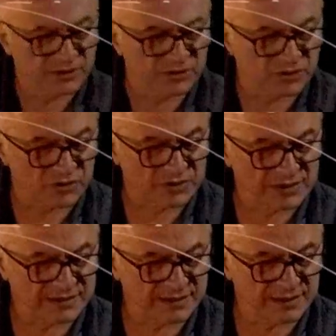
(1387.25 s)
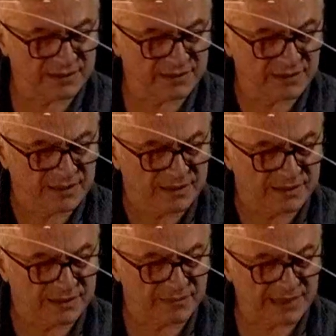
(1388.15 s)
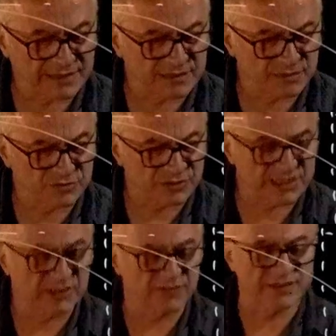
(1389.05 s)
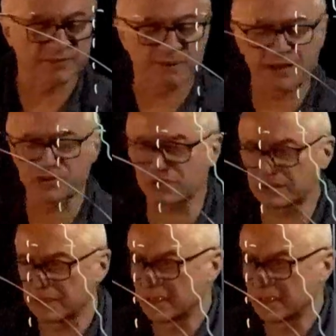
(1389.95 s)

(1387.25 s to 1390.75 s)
So this is the maximum rate of expansion.